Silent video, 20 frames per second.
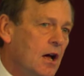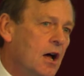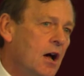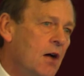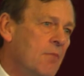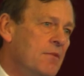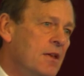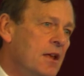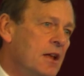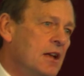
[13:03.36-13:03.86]

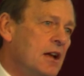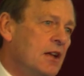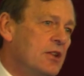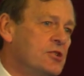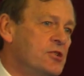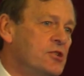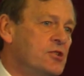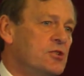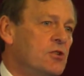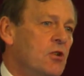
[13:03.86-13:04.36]
Now,
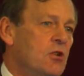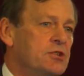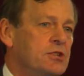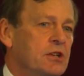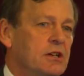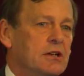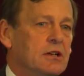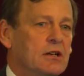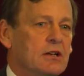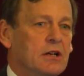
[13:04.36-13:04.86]
this is not
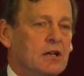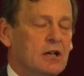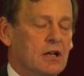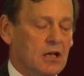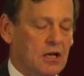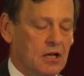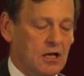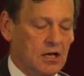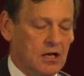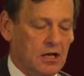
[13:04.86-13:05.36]

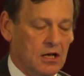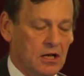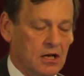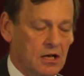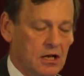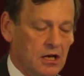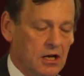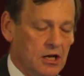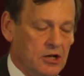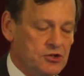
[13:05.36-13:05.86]

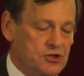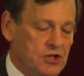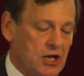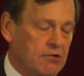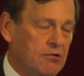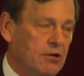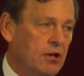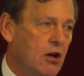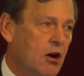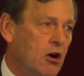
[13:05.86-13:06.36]
a
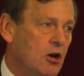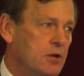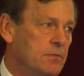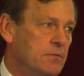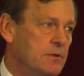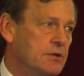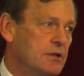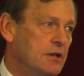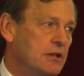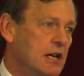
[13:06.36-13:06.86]
general
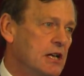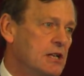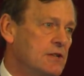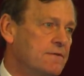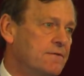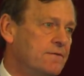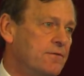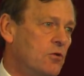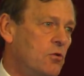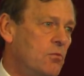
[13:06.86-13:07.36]
argument against
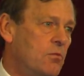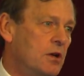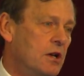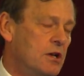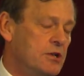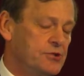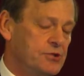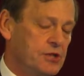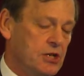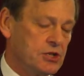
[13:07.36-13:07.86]

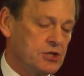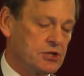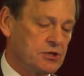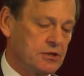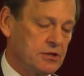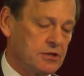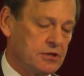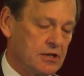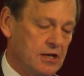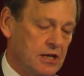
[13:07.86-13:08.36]

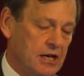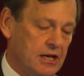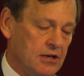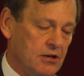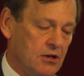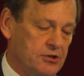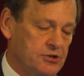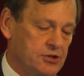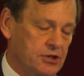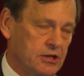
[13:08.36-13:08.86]
formalisation and
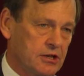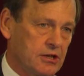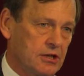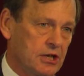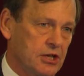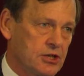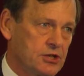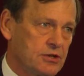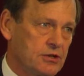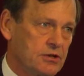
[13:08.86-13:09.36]

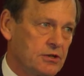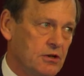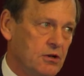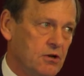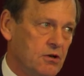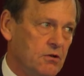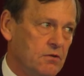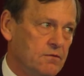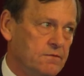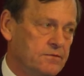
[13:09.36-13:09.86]
articulation
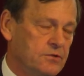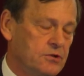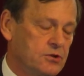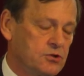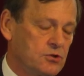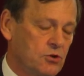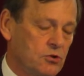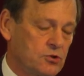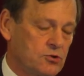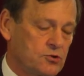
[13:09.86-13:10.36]
of
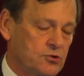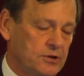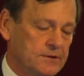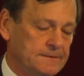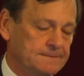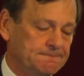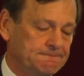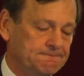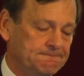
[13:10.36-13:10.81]
doctrine.